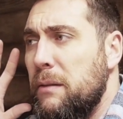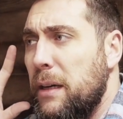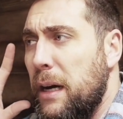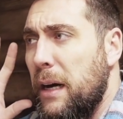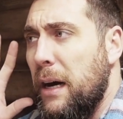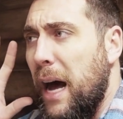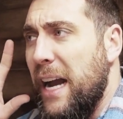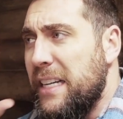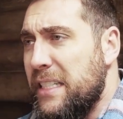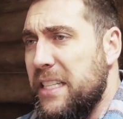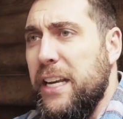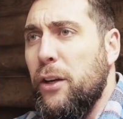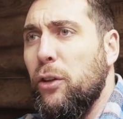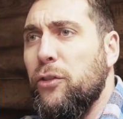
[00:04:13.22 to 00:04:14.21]
uh,
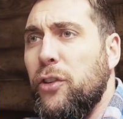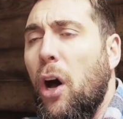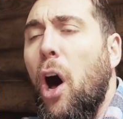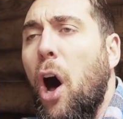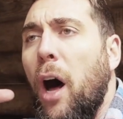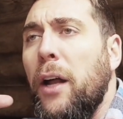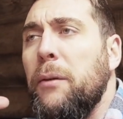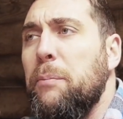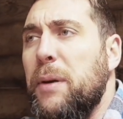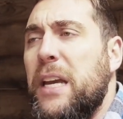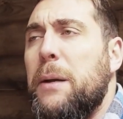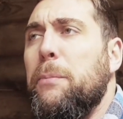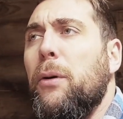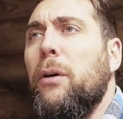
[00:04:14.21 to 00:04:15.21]
ideals on
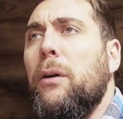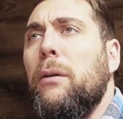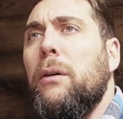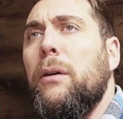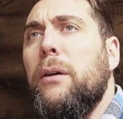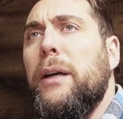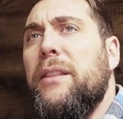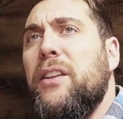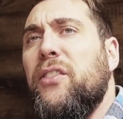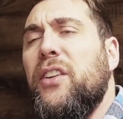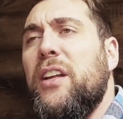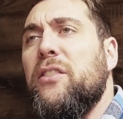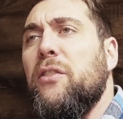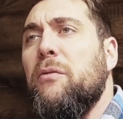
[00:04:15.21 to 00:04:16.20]
people in the
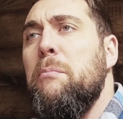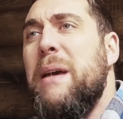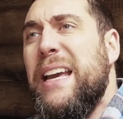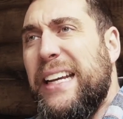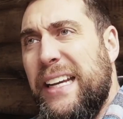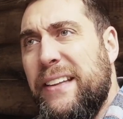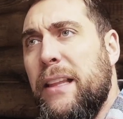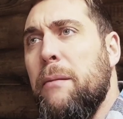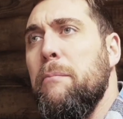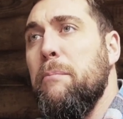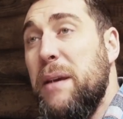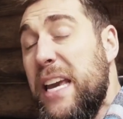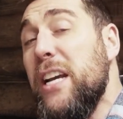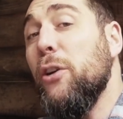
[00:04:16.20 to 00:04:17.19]
sense of making
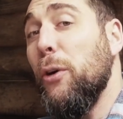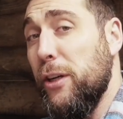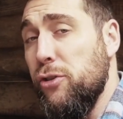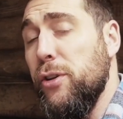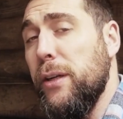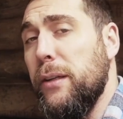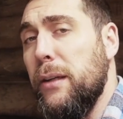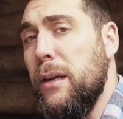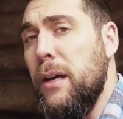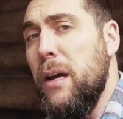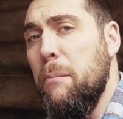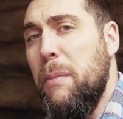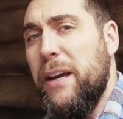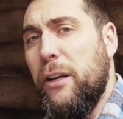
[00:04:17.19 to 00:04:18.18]
them be Christian.
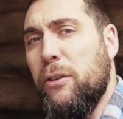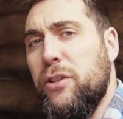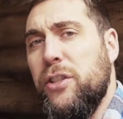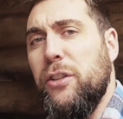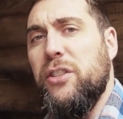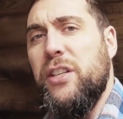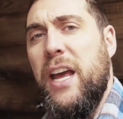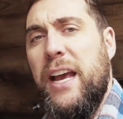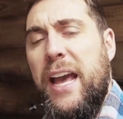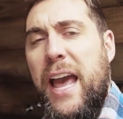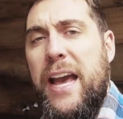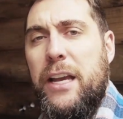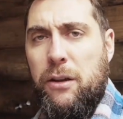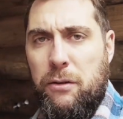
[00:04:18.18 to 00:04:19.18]
But you're still saying,
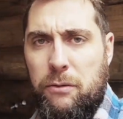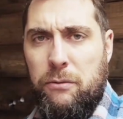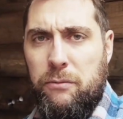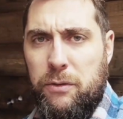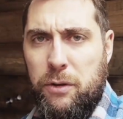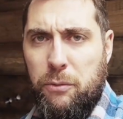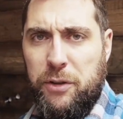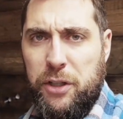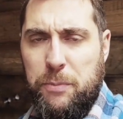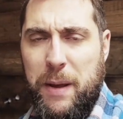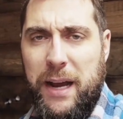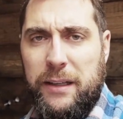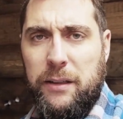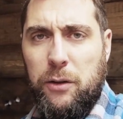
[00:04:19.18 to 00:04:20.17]
hey, you you
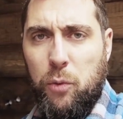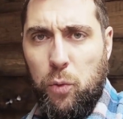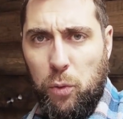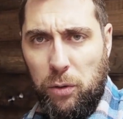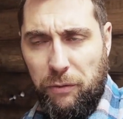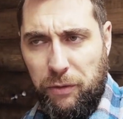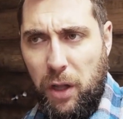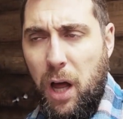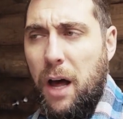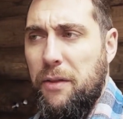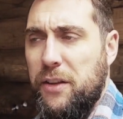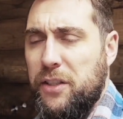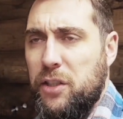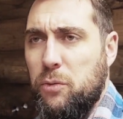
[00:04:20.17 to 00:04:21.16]
respect the rule of
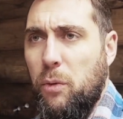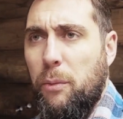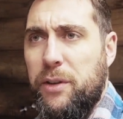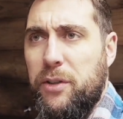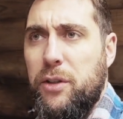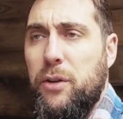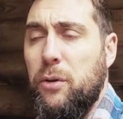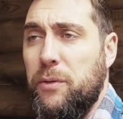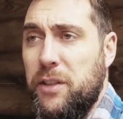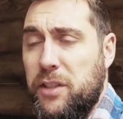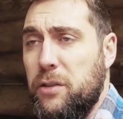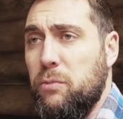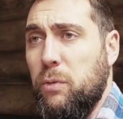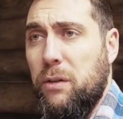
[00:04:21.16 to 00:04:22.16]
law. This is what we do.
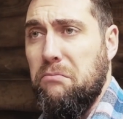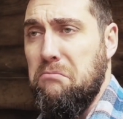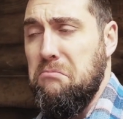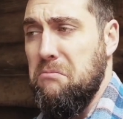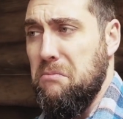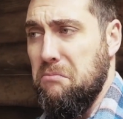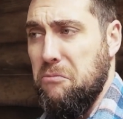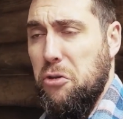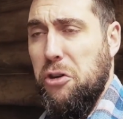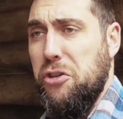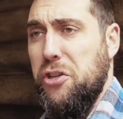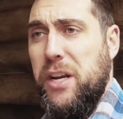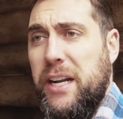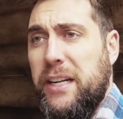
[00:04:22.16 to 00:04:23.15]
This is what
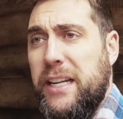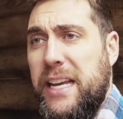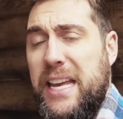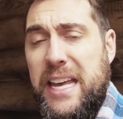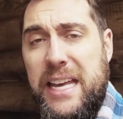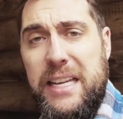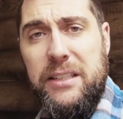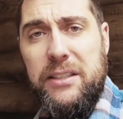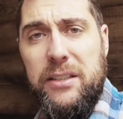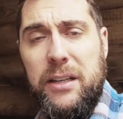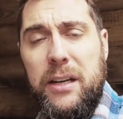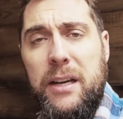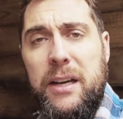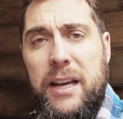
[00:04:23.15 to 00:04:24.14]
Christianity
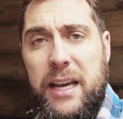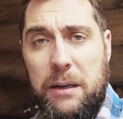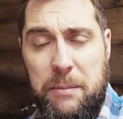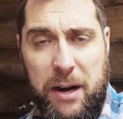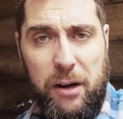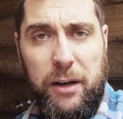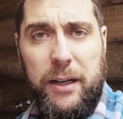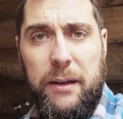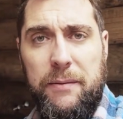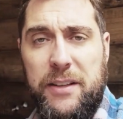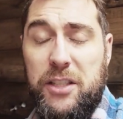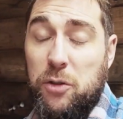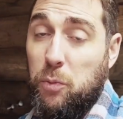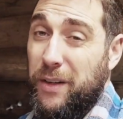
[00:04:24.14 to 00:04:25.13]
is in America.
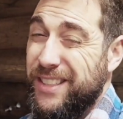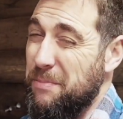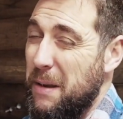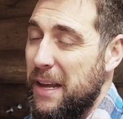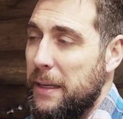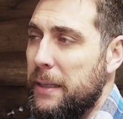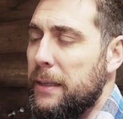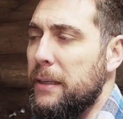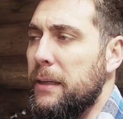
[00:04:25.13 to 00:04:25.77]
This is what it's been.